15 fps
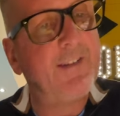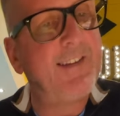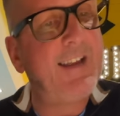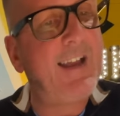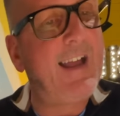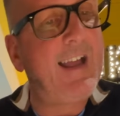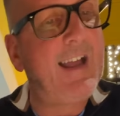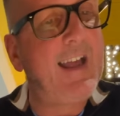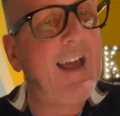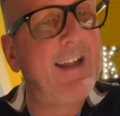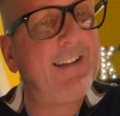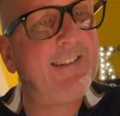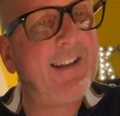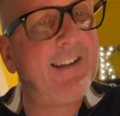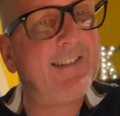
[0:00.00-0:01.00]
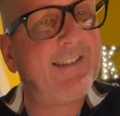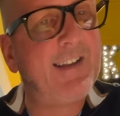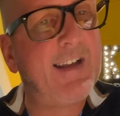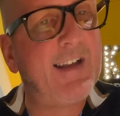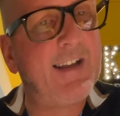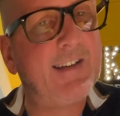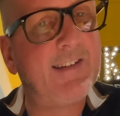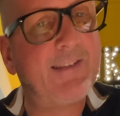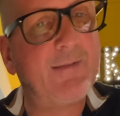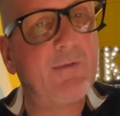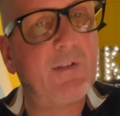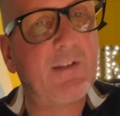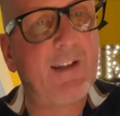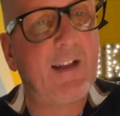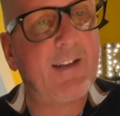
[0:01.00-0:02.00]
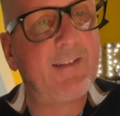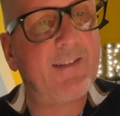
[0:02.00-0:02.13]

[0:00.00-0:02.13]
the SS there? Is that